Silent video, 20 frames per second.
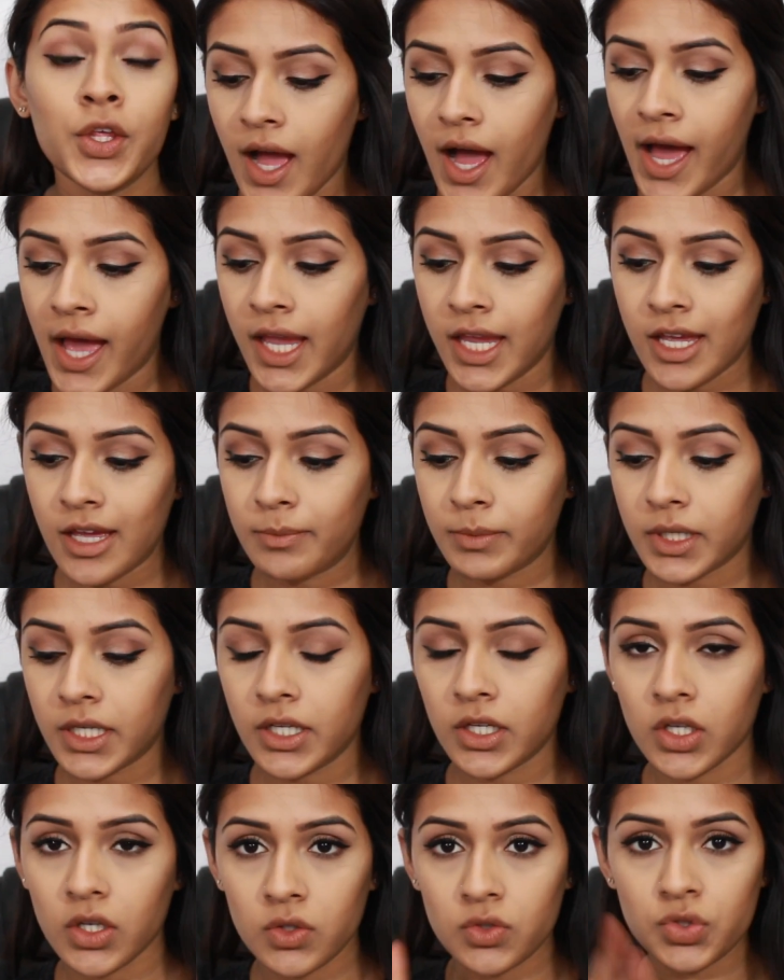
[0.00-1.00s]
I am going
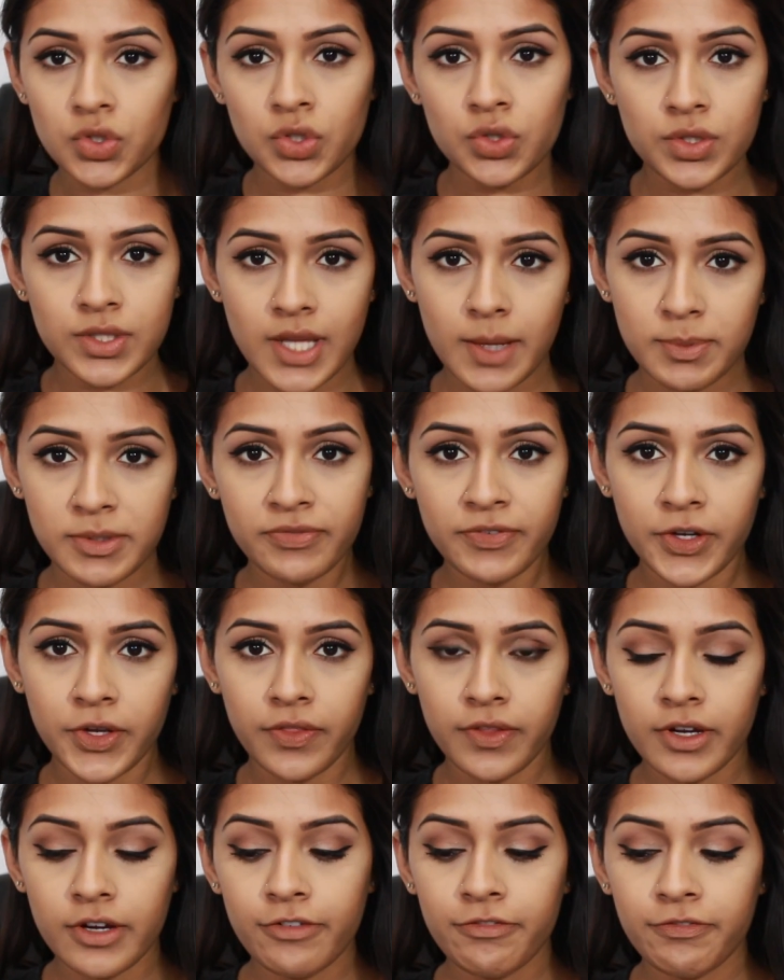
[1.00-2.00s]
to go 2 steps
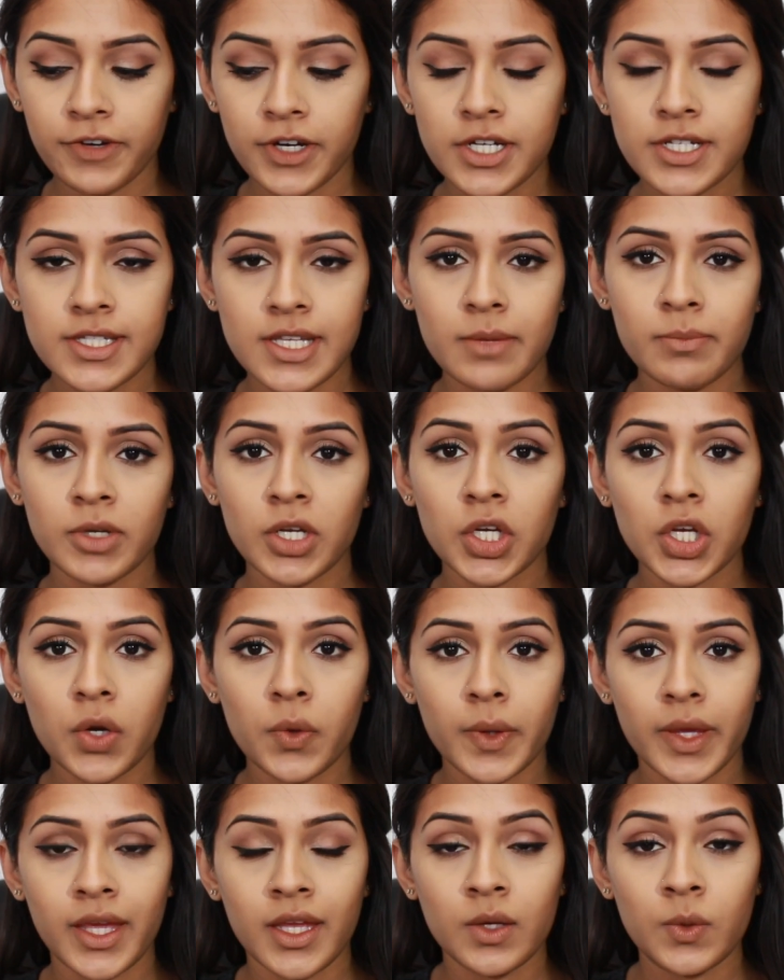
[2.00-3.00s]
further. First, I'm going to
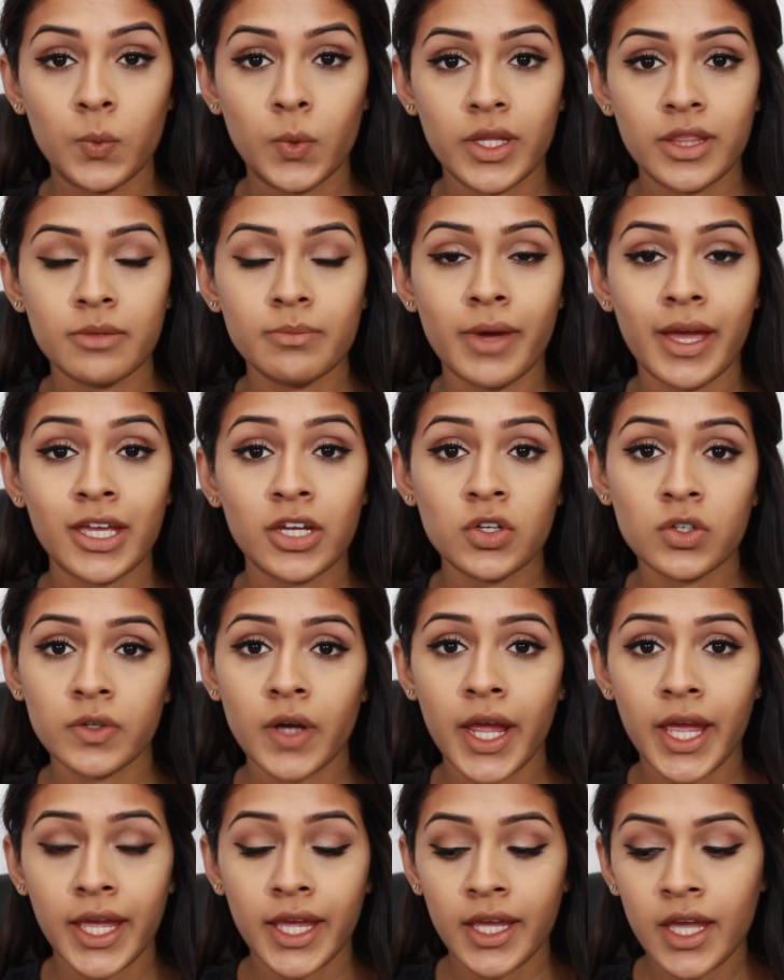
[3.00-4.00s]
go in with my
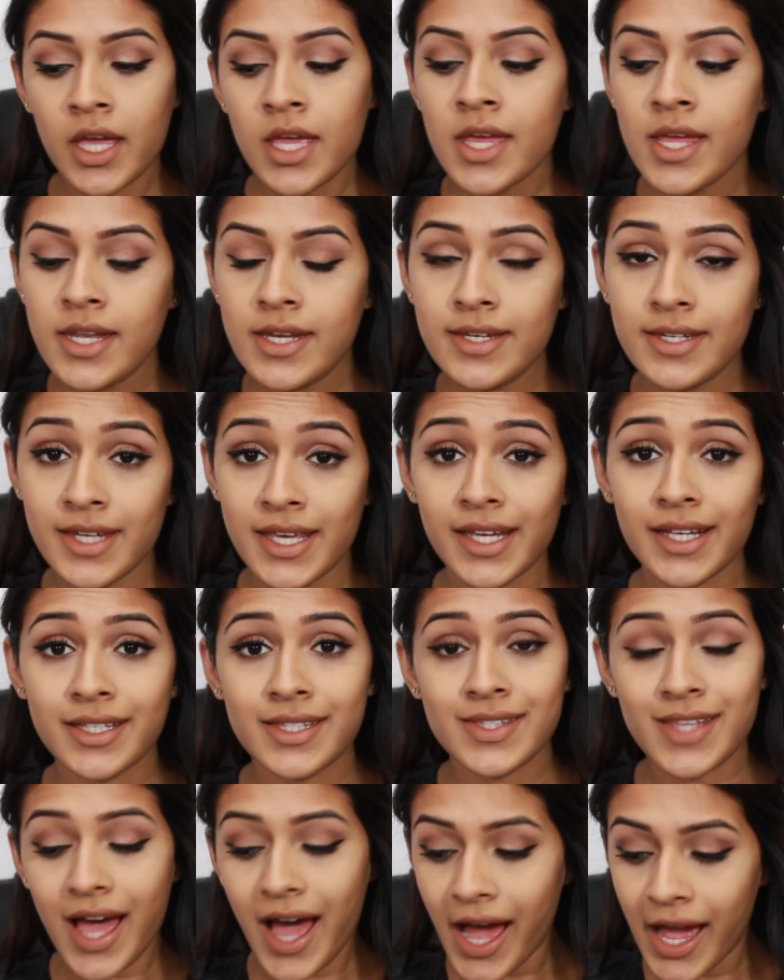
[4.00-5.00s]
gray NYX
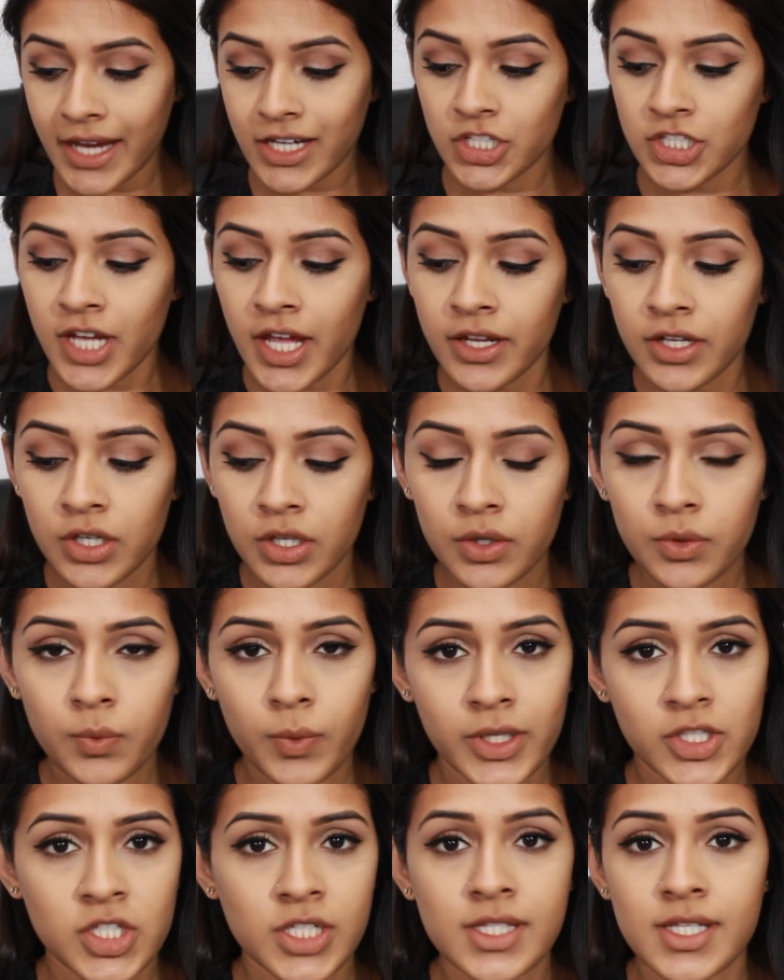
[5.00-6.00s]
eyeshadow,
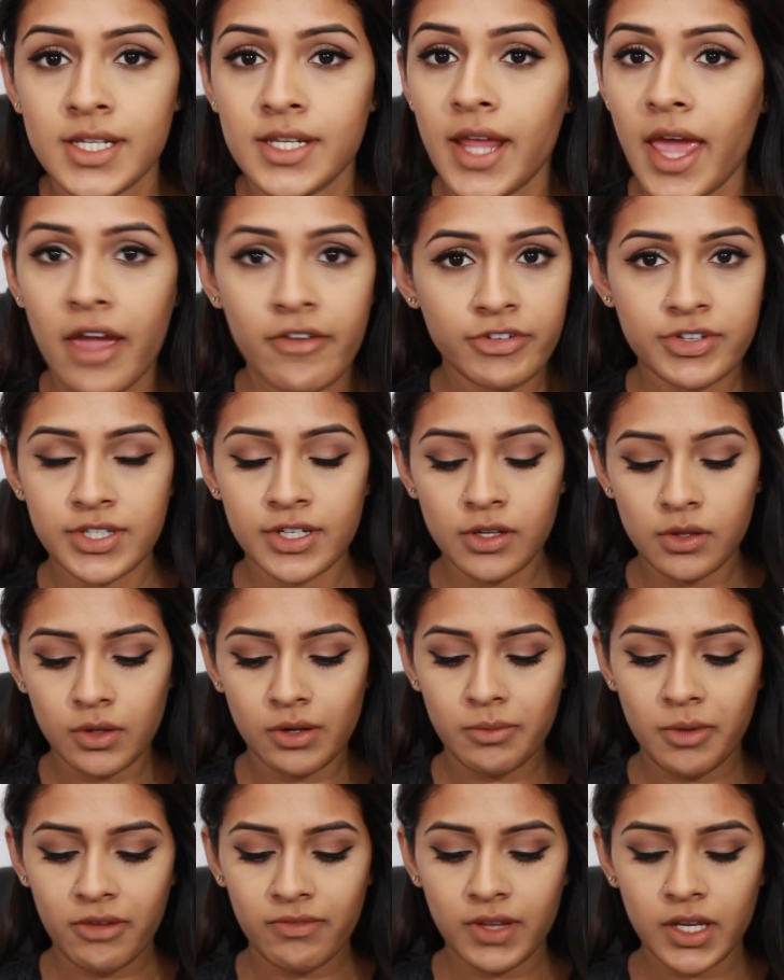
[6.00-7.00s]
which is in every single one
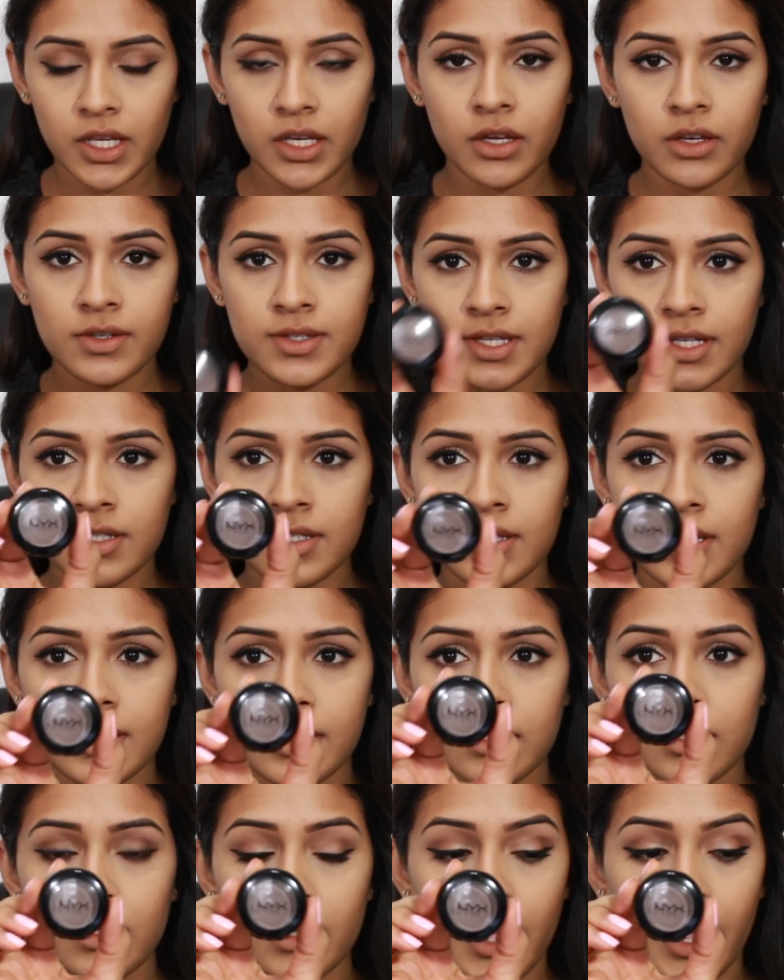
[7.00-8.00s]
of my videos. It's
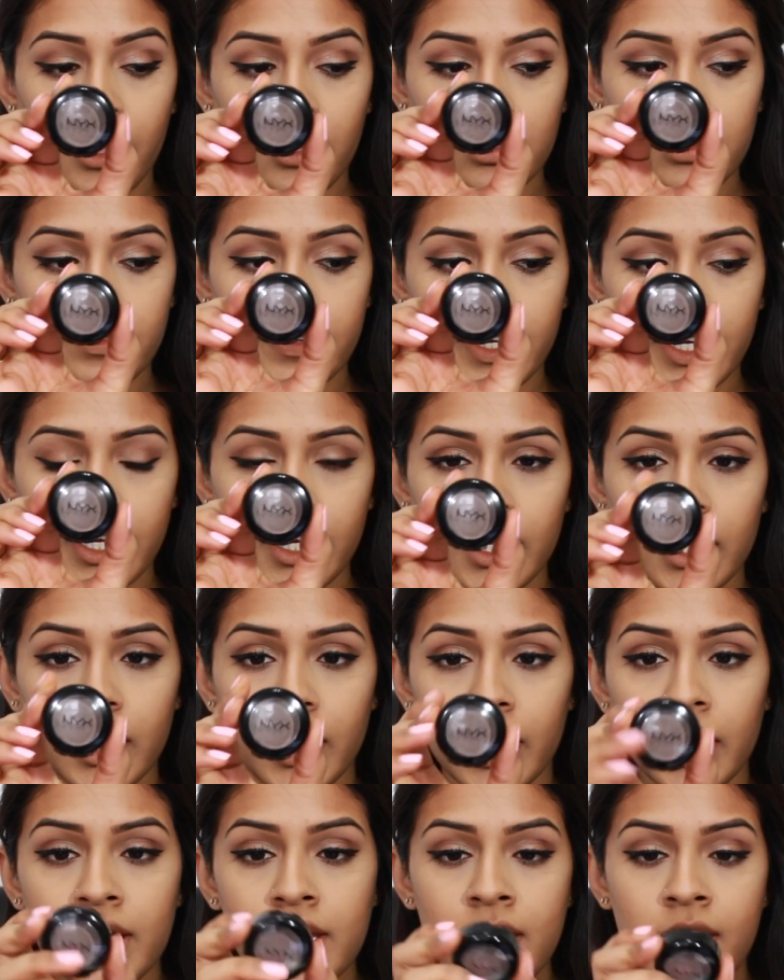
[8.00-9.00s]
this little guy over
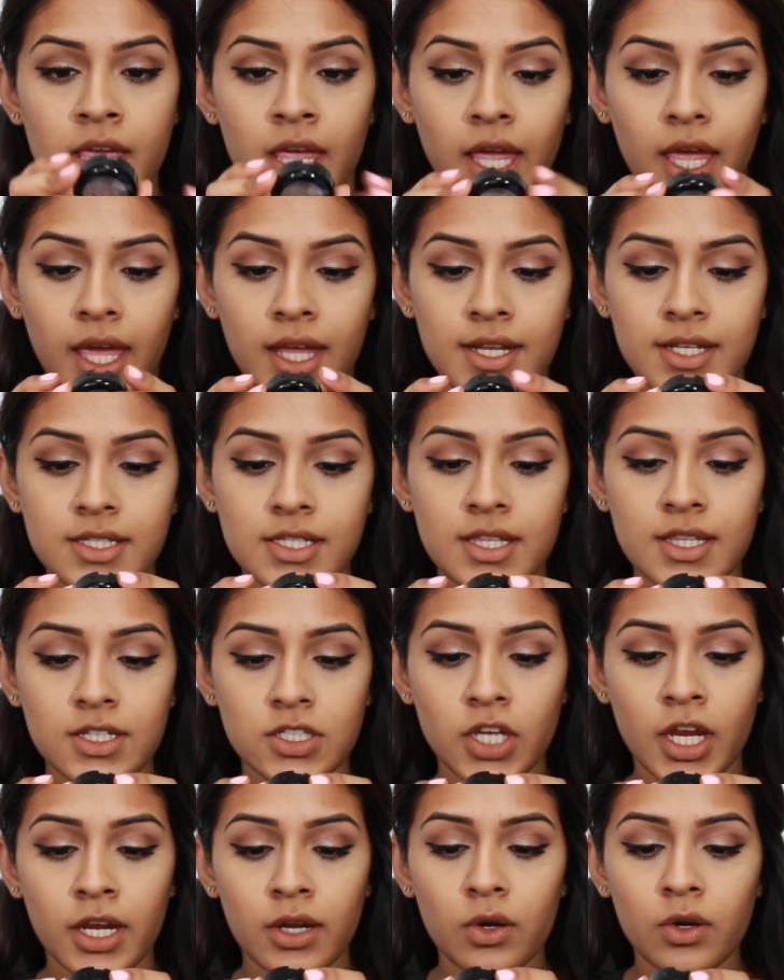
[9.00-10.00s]
here, and it's in the
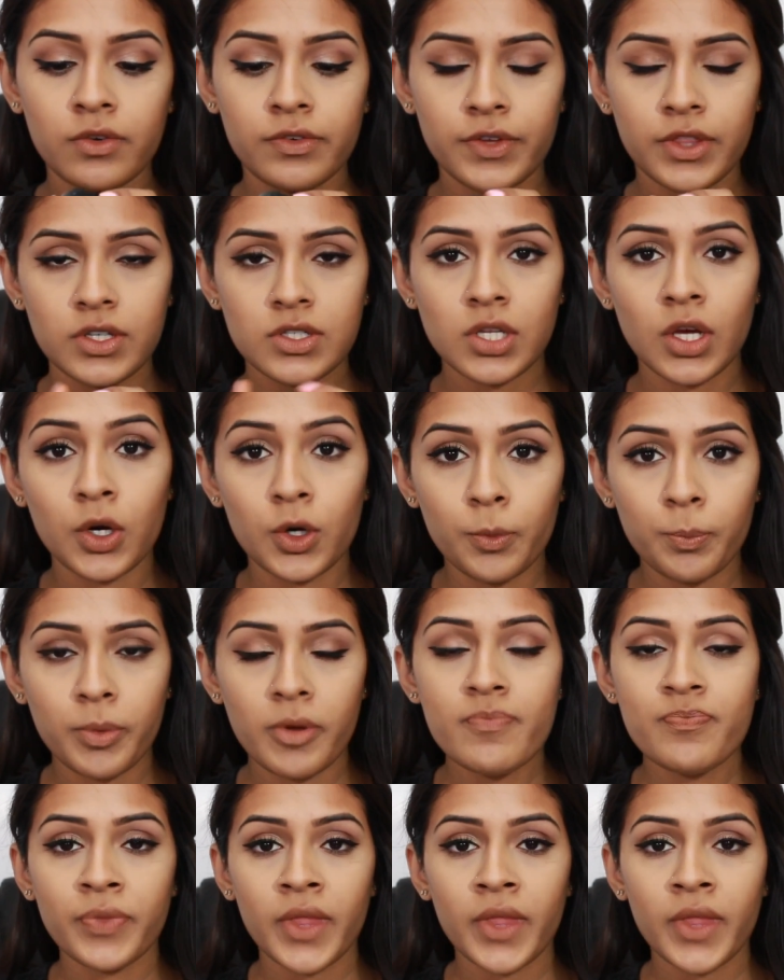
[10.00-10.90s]
shade Over the Taupe.